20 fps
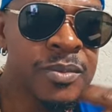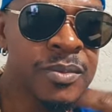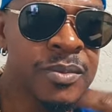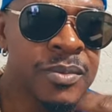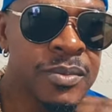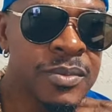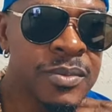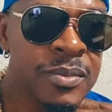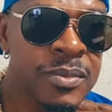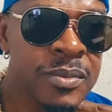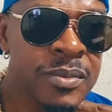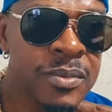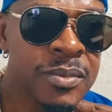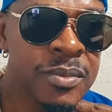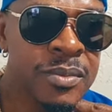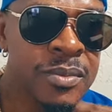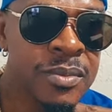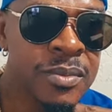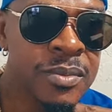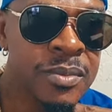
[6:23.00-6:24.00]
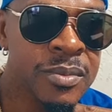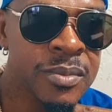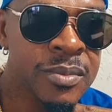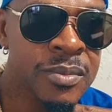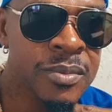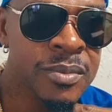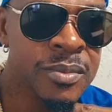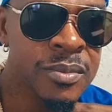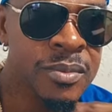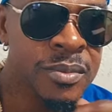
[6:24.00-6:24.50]

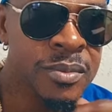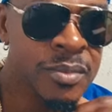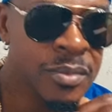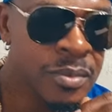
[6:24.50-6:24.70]
No one is speaking in this clip.